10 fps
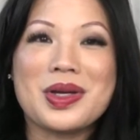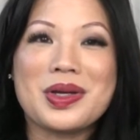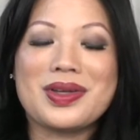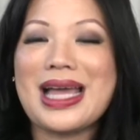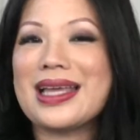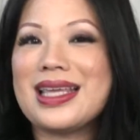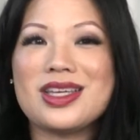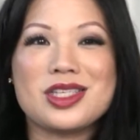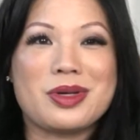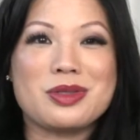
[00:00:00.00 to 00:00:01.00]
With that, thank you
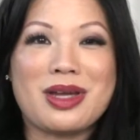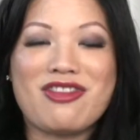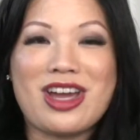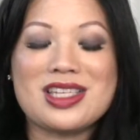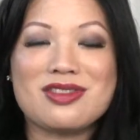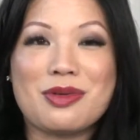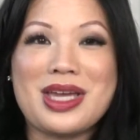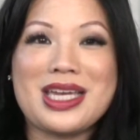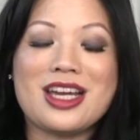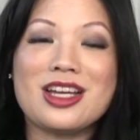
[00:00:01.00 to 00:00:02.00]
so much, my friends, for
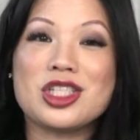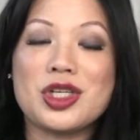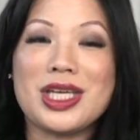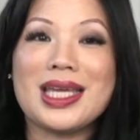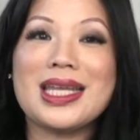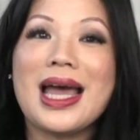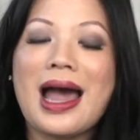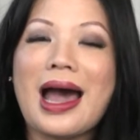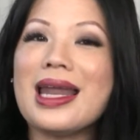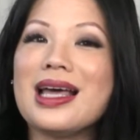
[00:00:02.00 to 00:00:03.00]
being here and tuning in.
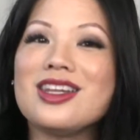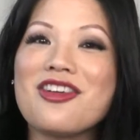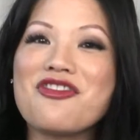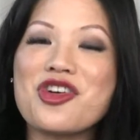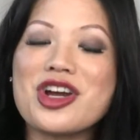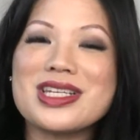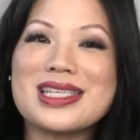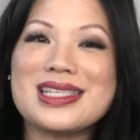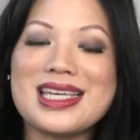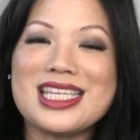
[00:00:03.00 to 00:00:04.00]
And I look forward to
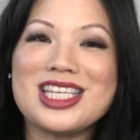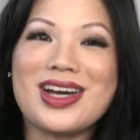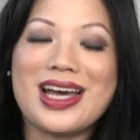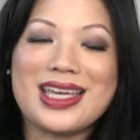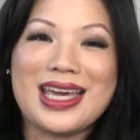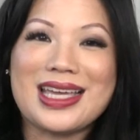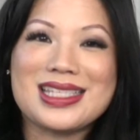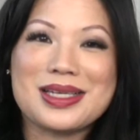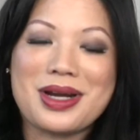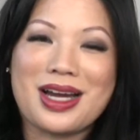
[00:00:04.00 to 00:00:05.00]
seeing you again
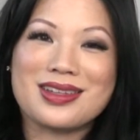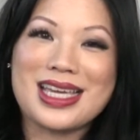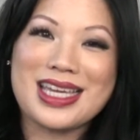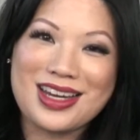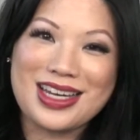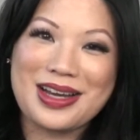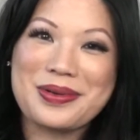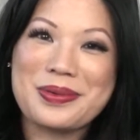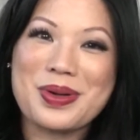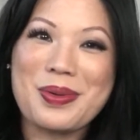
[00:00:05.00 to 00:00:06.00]
tomorrow. Take care now.
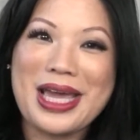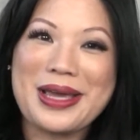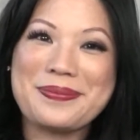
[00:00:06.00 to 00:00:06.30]
Bye bye.